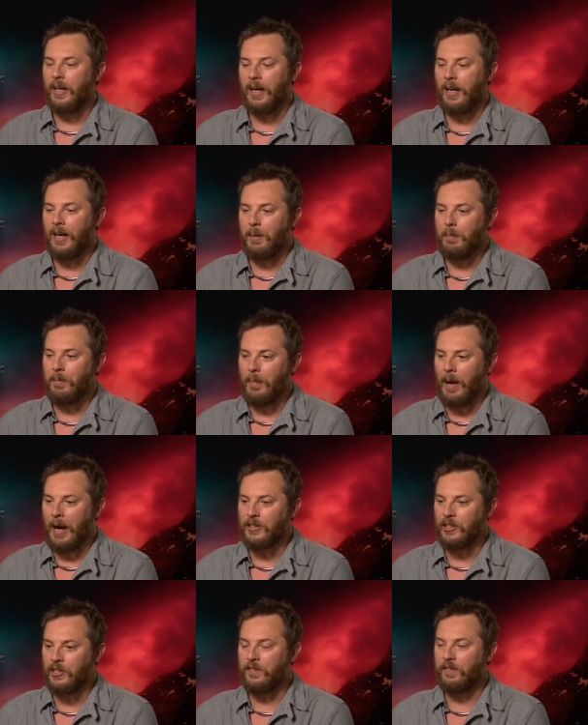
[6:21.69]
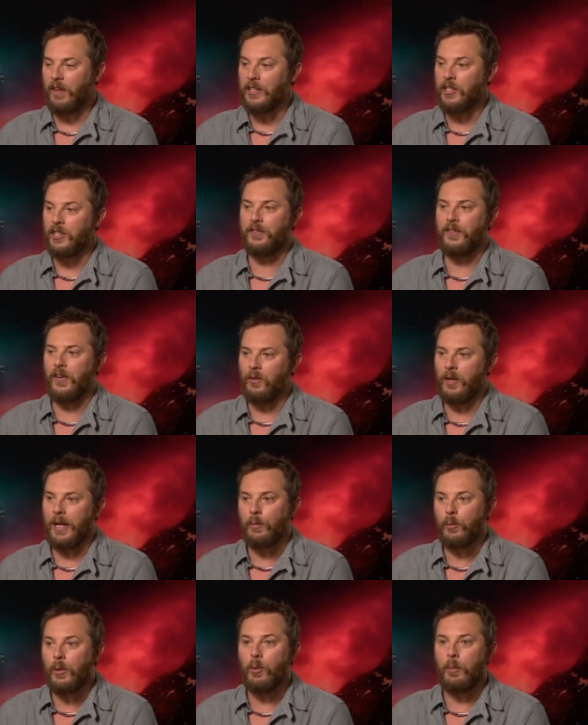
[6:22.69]
I just felt
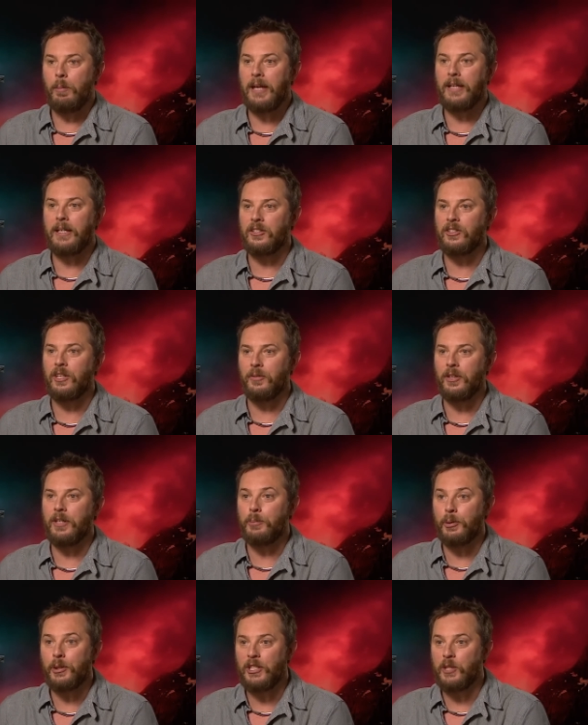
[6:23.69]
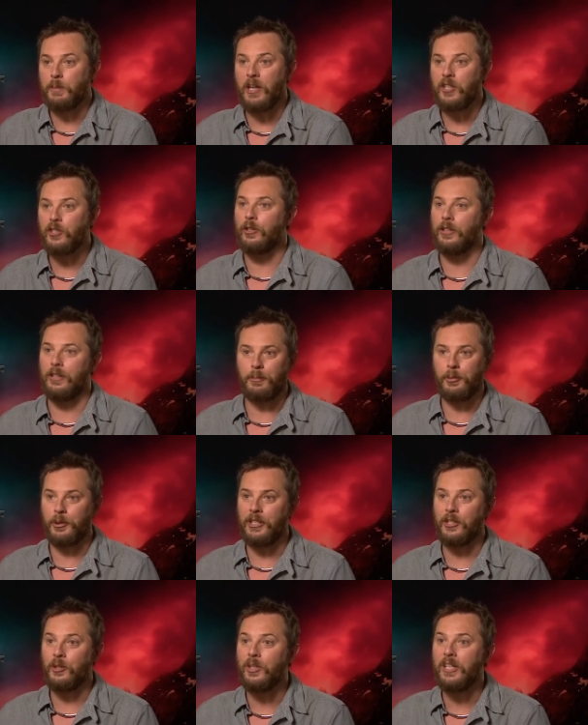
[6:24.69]
like we were making something pretty special and
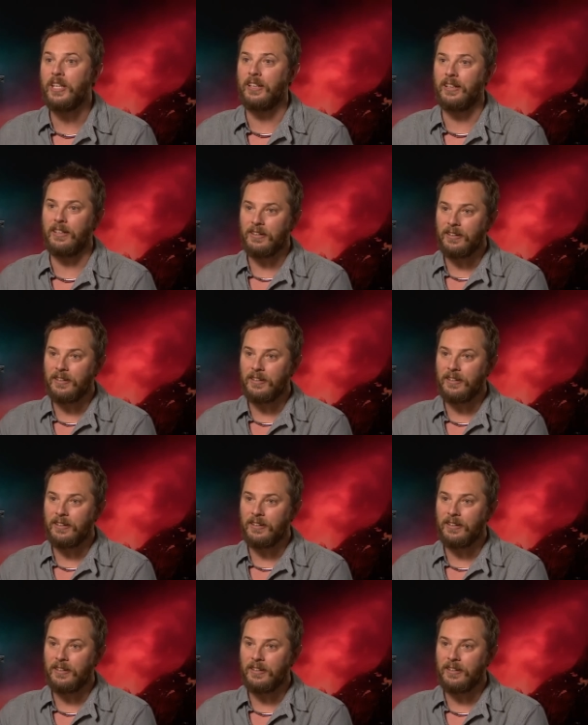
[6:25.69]
pretty unique.